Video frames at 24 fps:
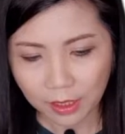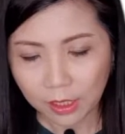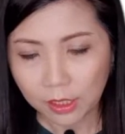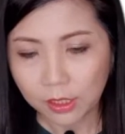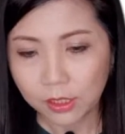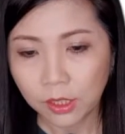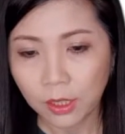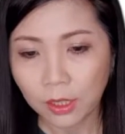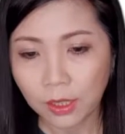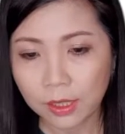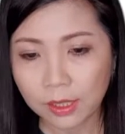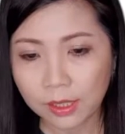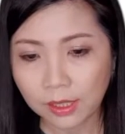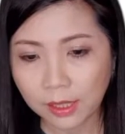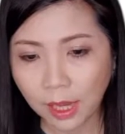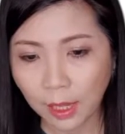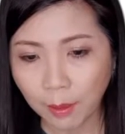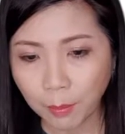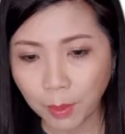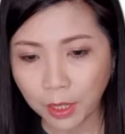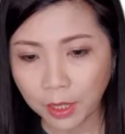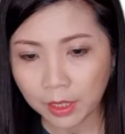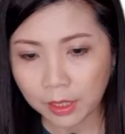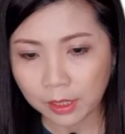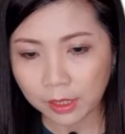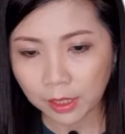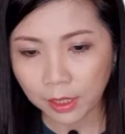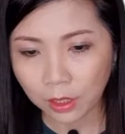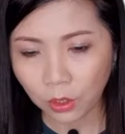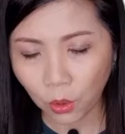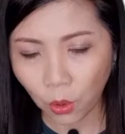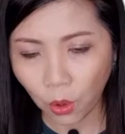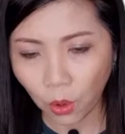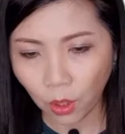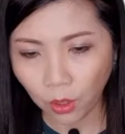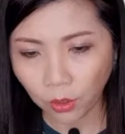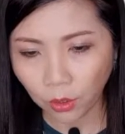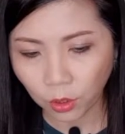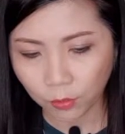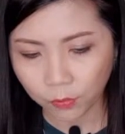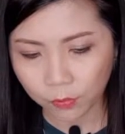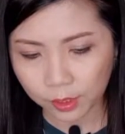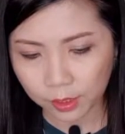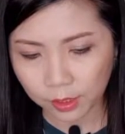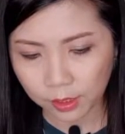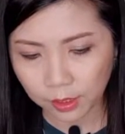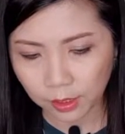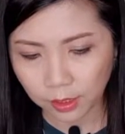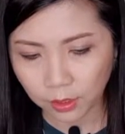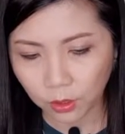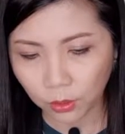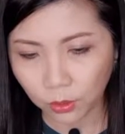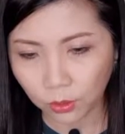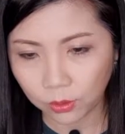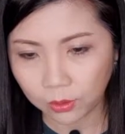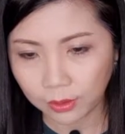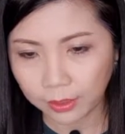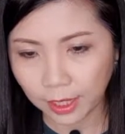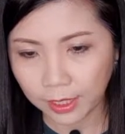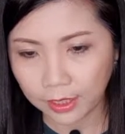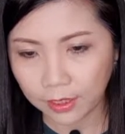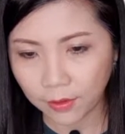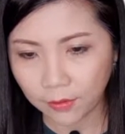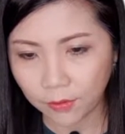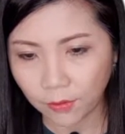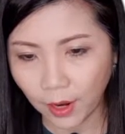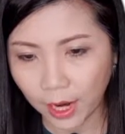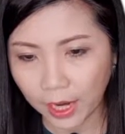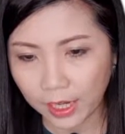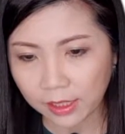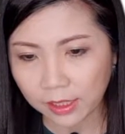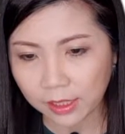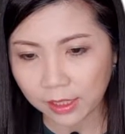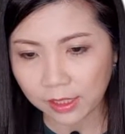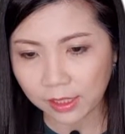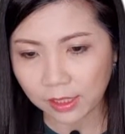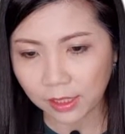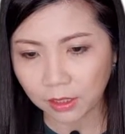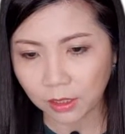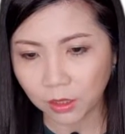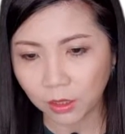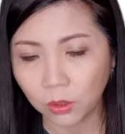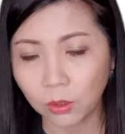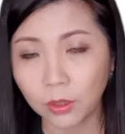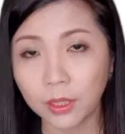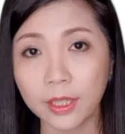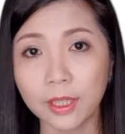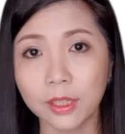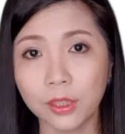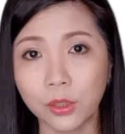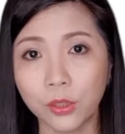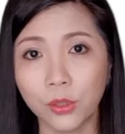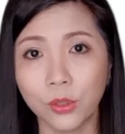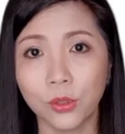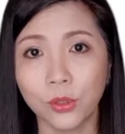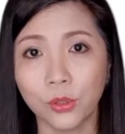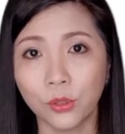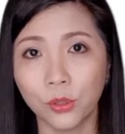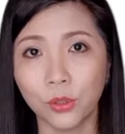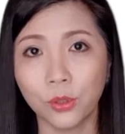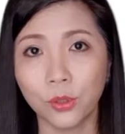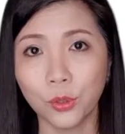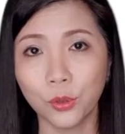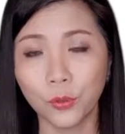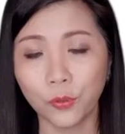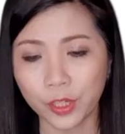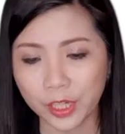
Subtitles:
So a segment is a chord of a circle that divides a circle into 2